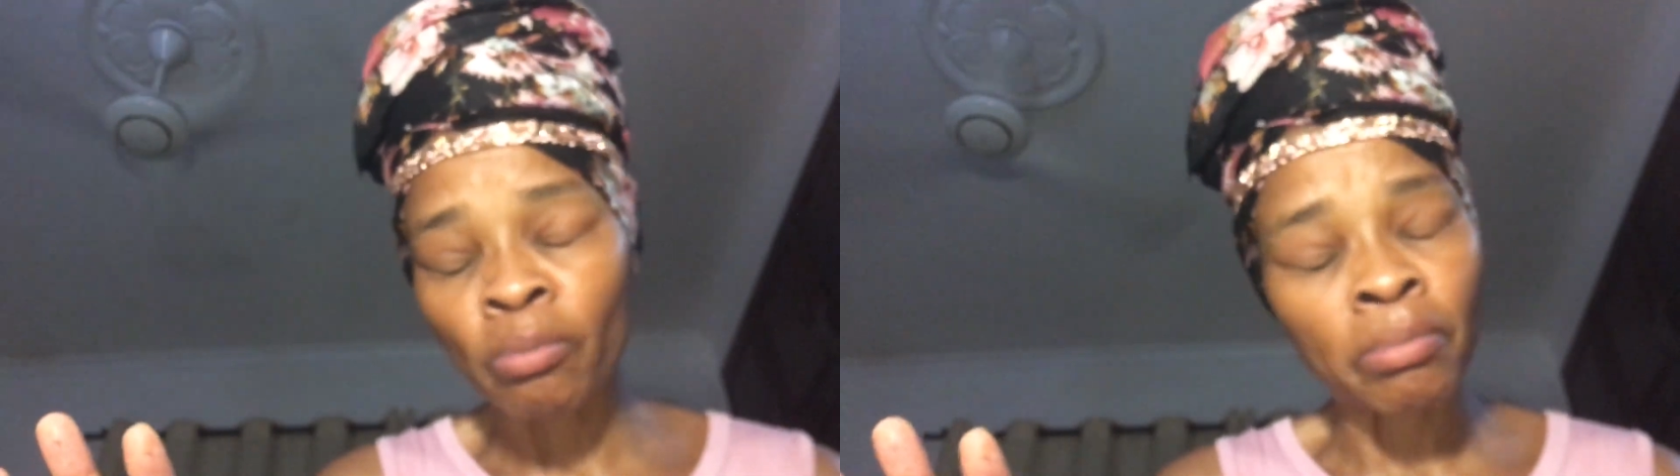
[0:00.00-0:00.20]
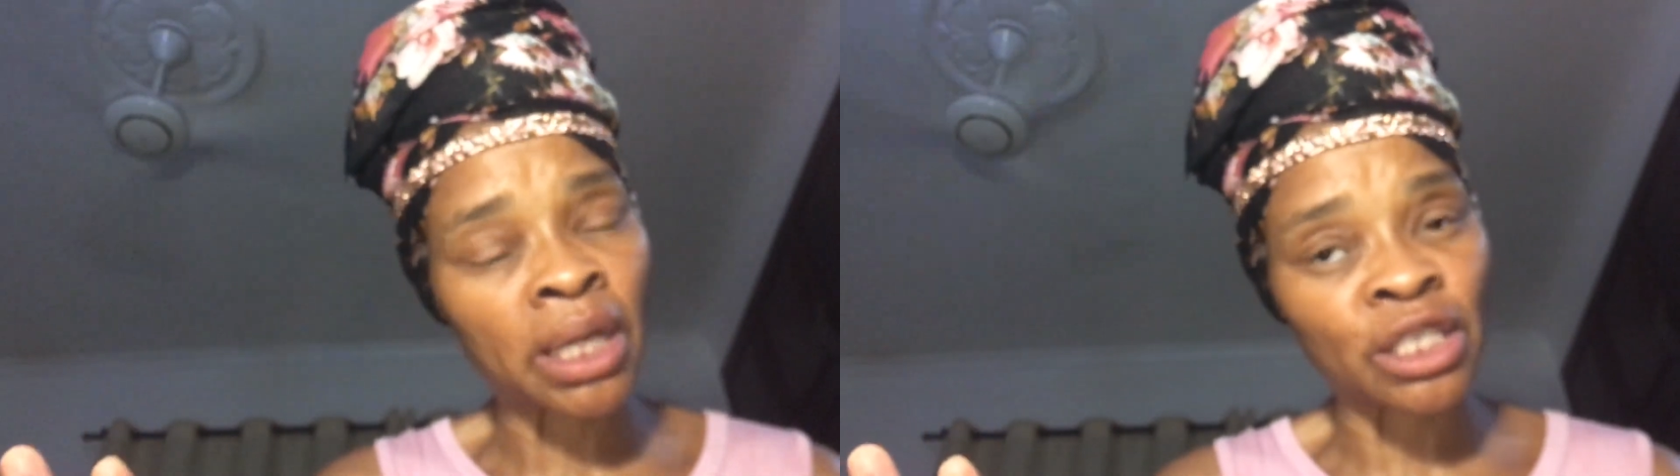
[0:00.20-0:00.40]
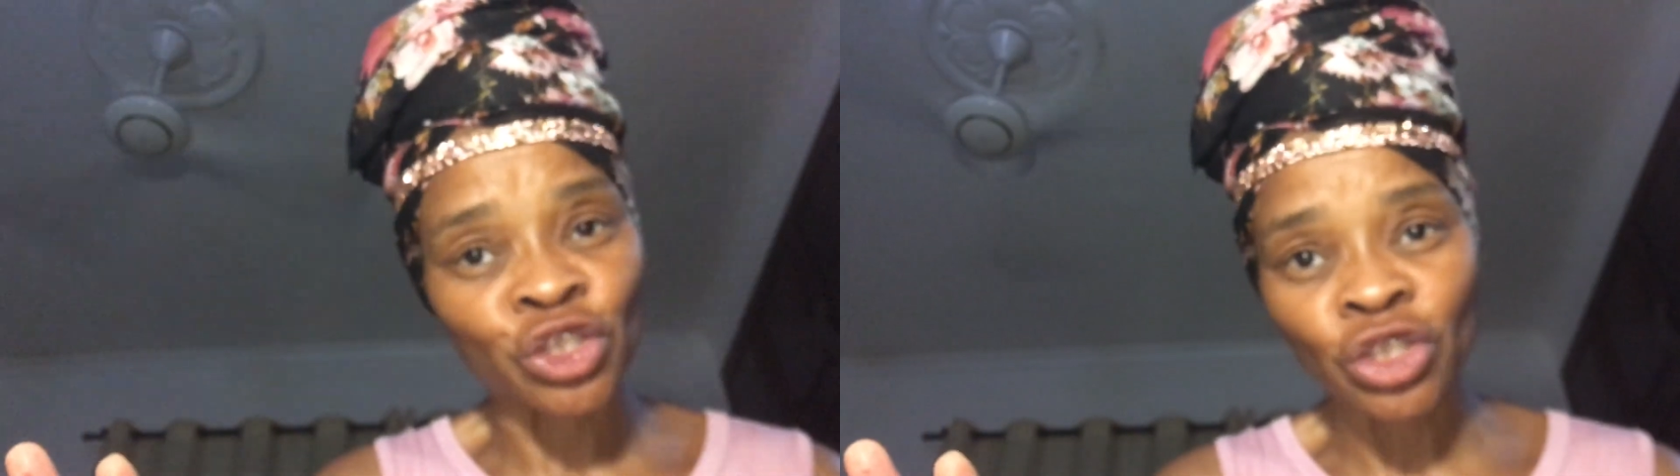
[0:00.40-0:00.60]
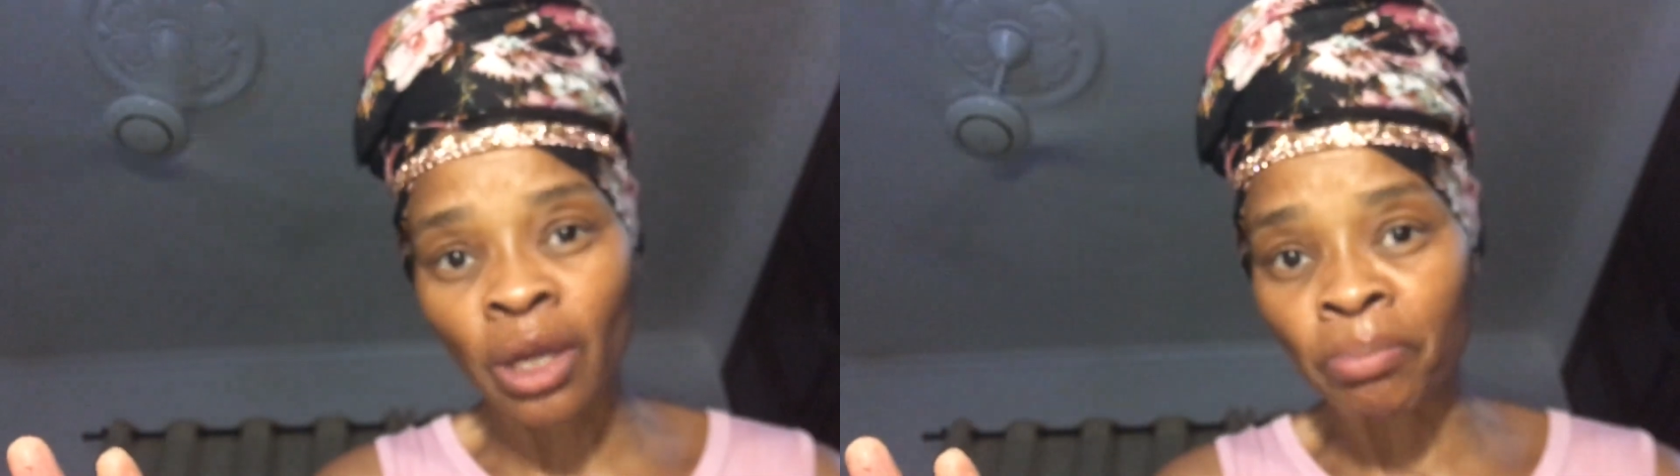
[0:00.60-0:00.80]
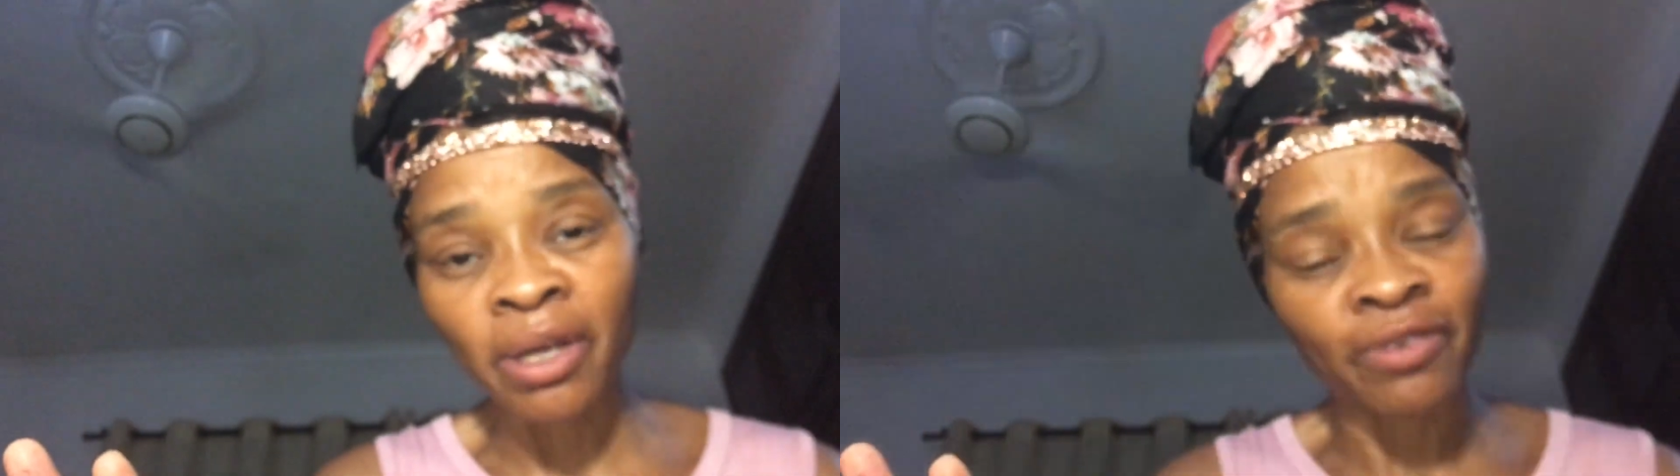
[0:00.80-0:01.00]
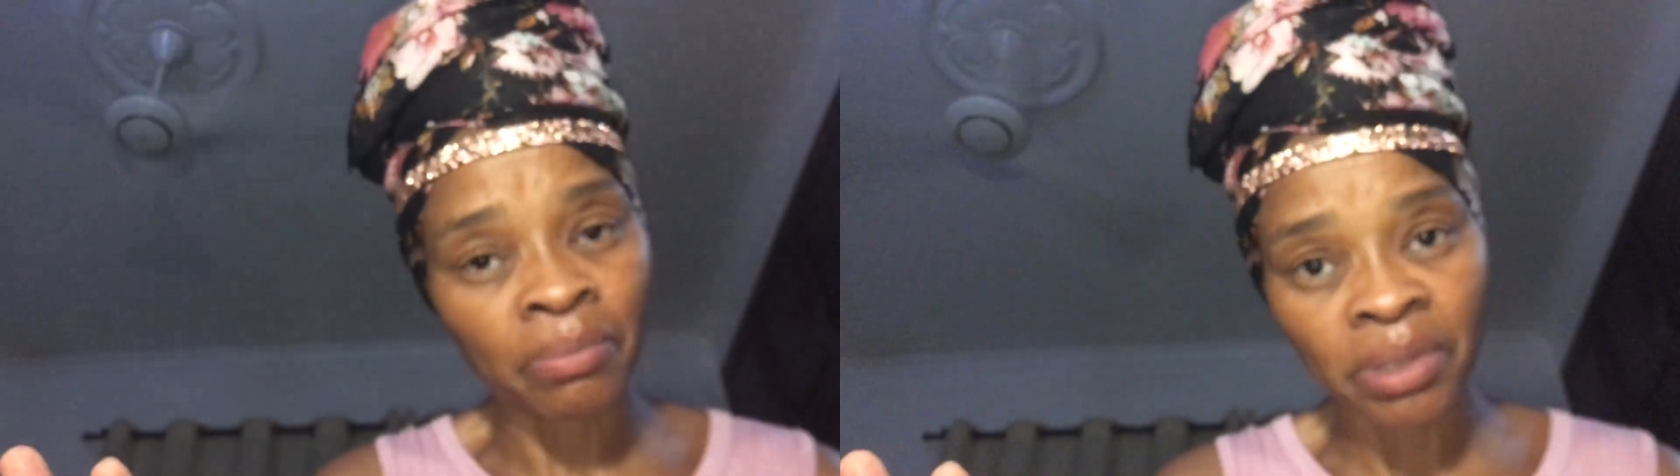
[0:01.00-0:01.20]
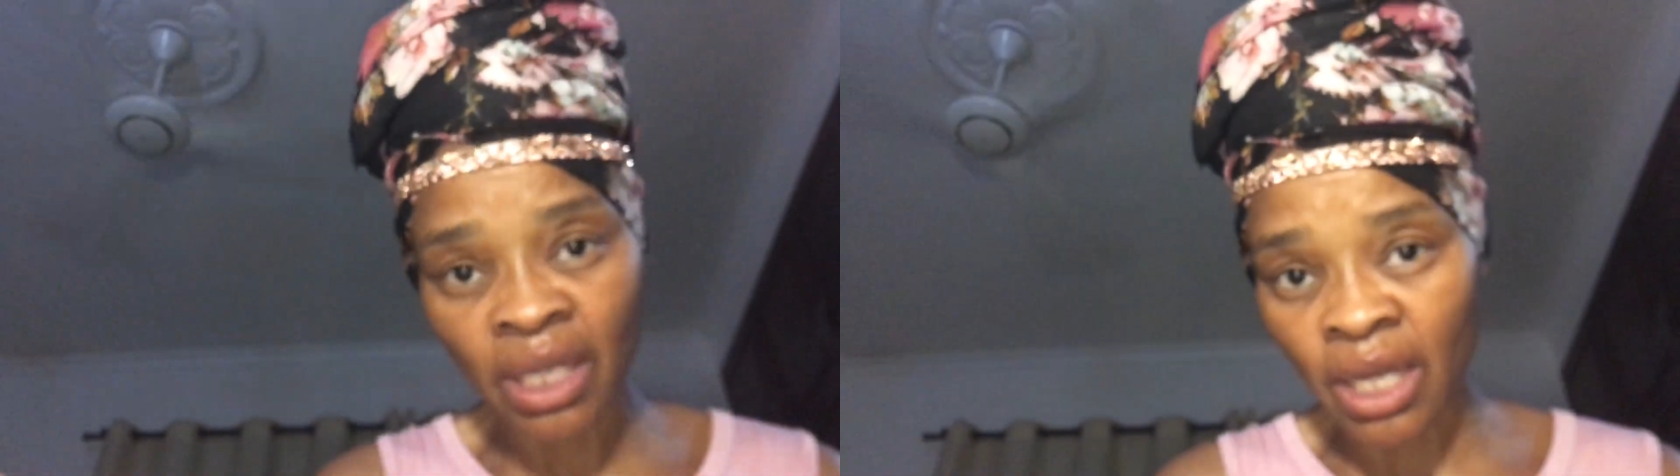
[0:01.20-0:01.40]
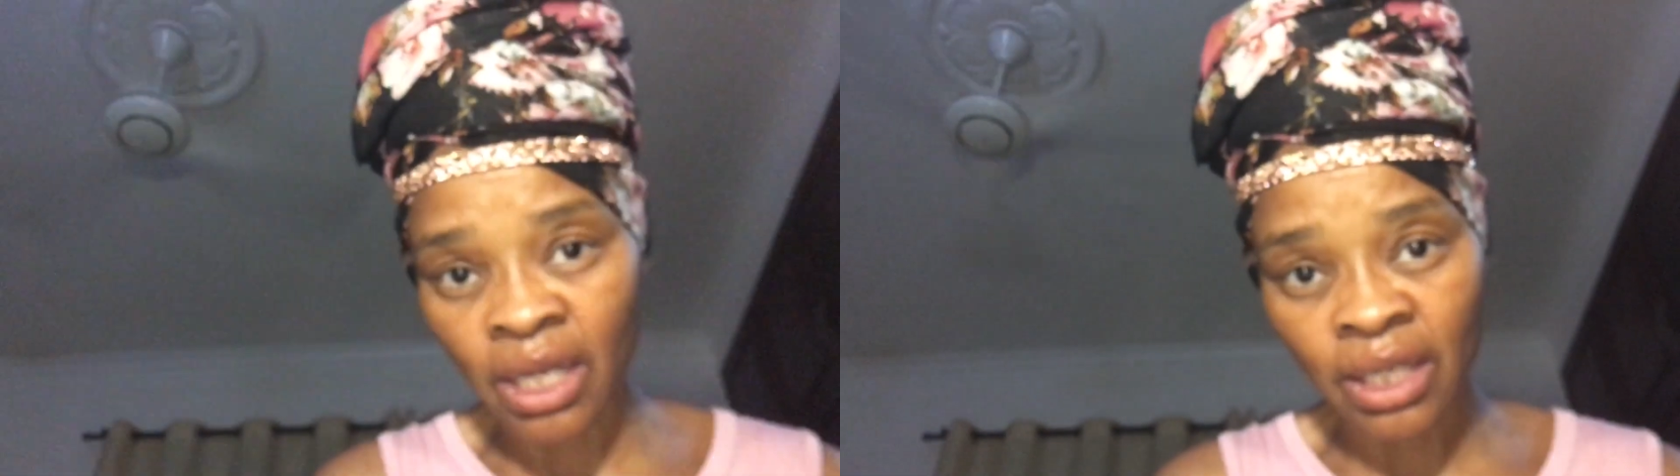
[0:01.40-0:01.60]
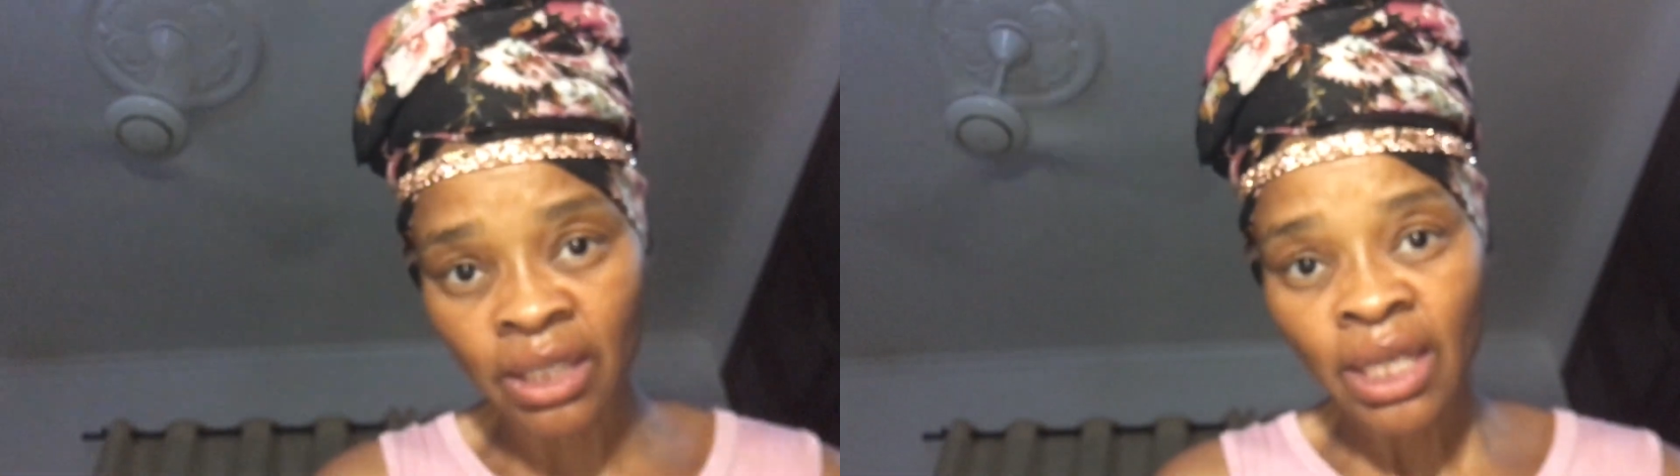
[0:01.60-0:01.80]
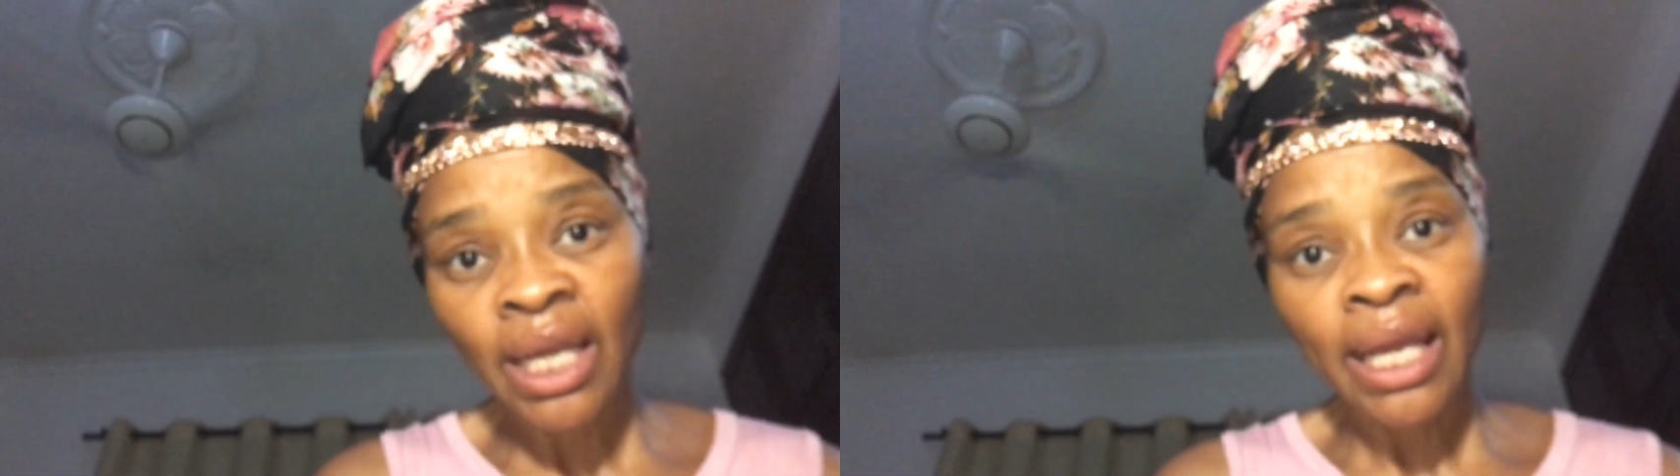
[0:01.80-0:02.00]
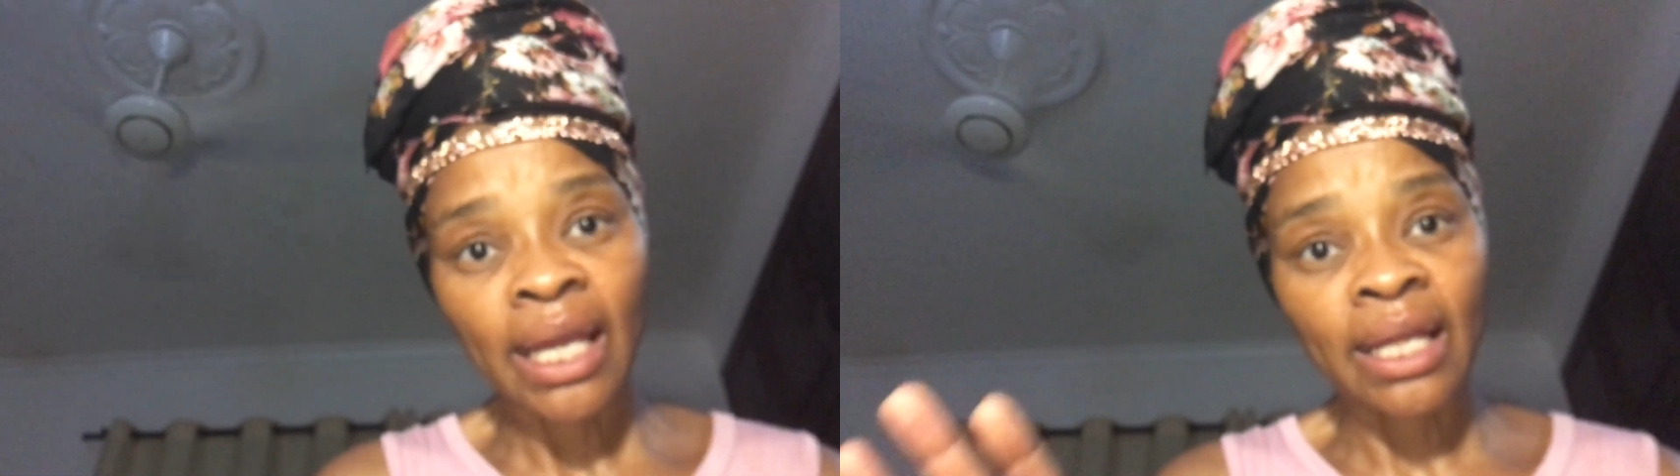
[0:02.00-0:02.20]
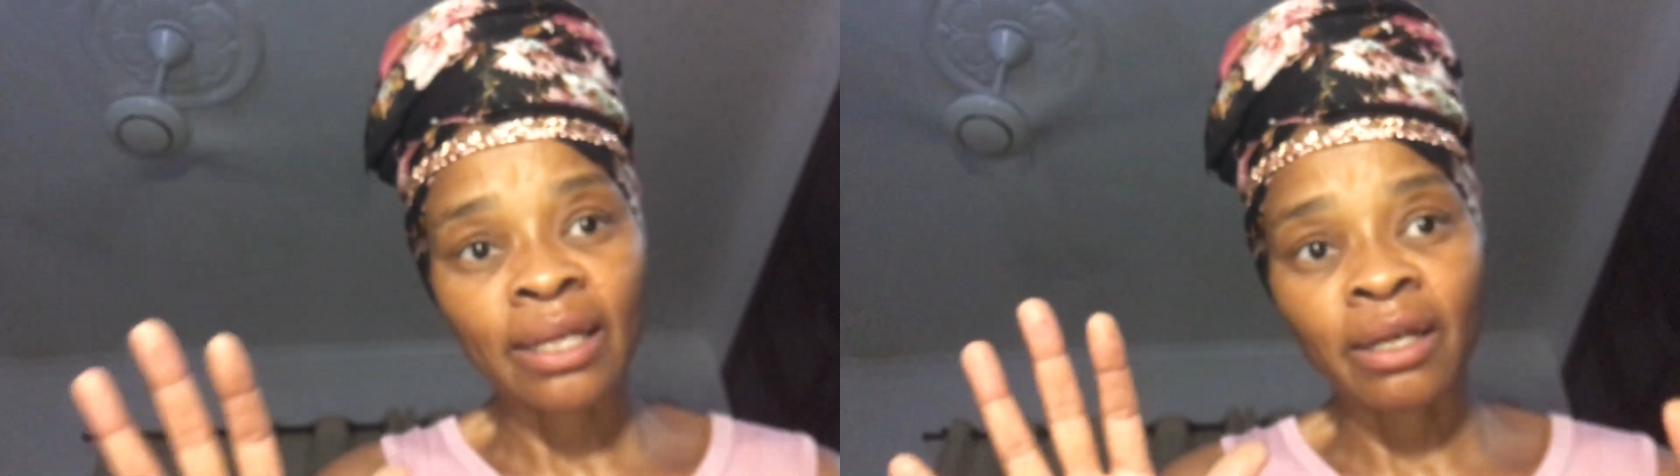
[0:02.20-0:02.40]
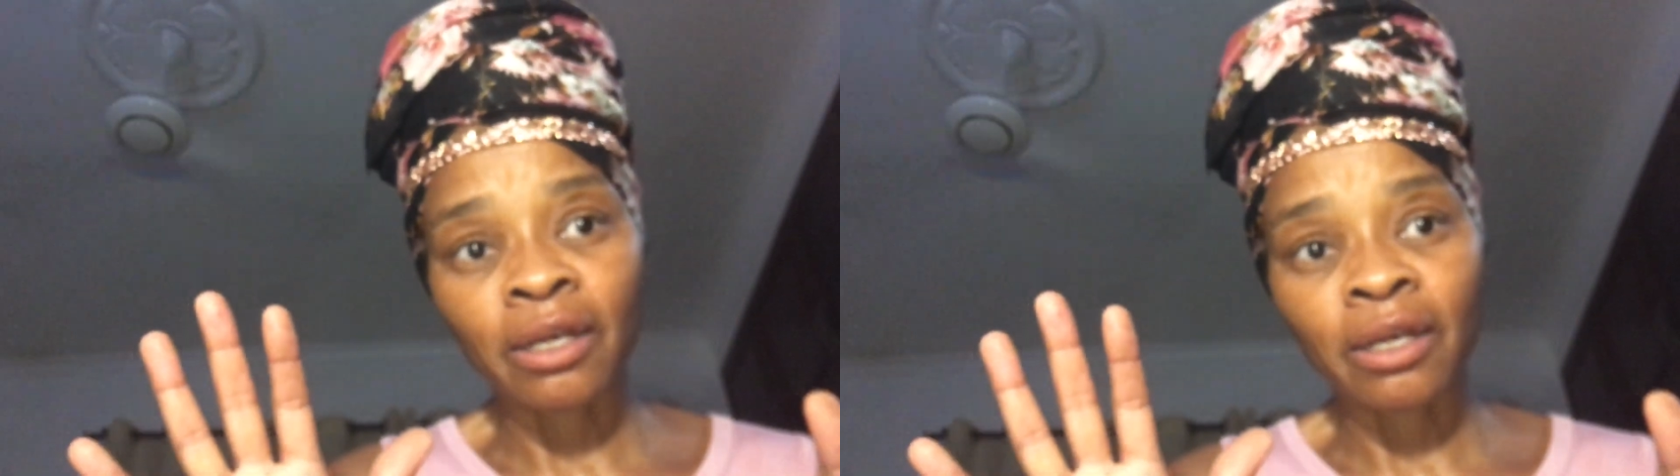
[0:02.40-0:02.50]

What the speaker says: much above and beyond, and